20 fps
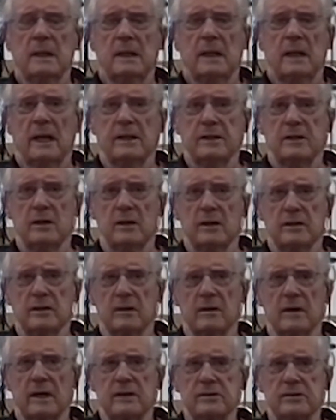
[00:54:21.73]
I'd gone to
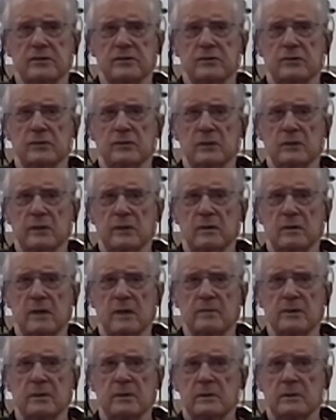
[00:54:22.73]
graduate school at
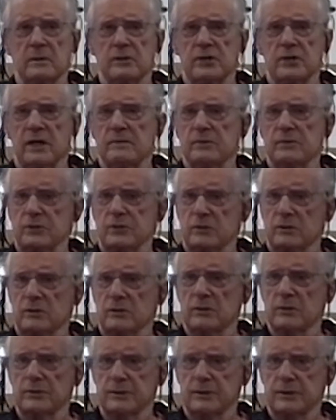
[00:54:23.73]
Cranbrook with James
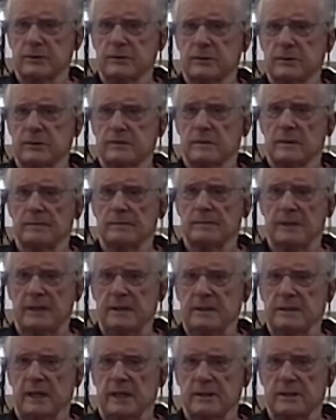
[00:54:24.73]
Searles, who's a
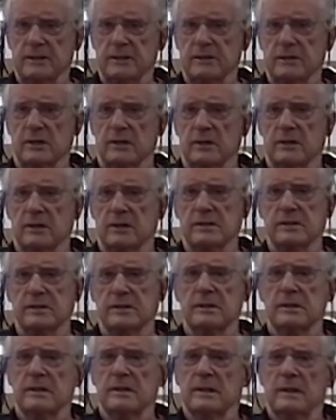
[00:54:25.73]
big Texas
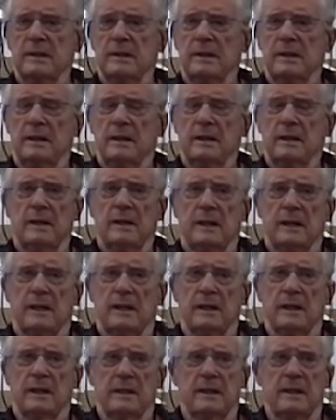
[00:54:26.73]
artist.
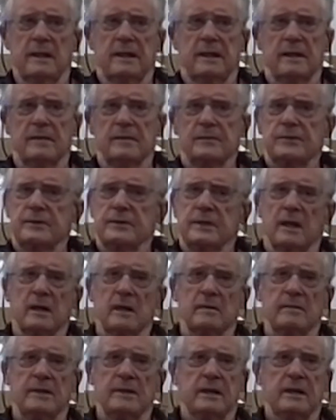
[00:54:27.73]
And he kept
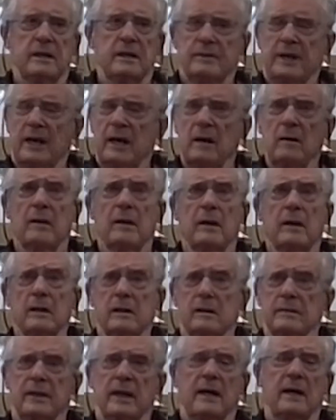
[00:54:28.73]
telling me to come down
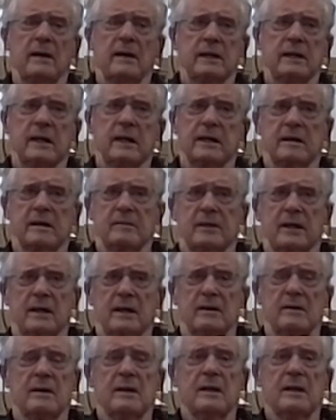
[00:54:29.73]
there, come down, you gotta come
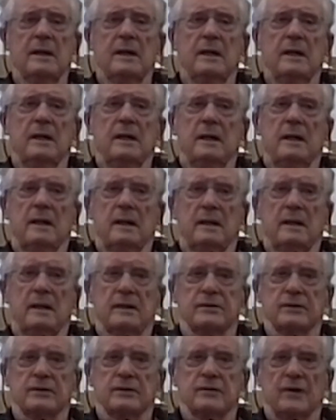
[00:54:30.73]
down.
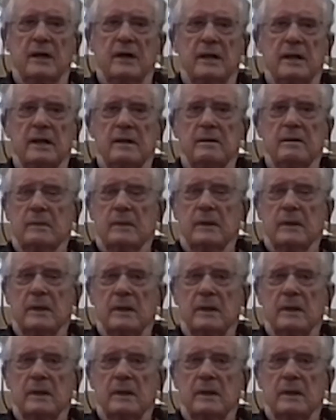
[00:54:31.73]
So finally,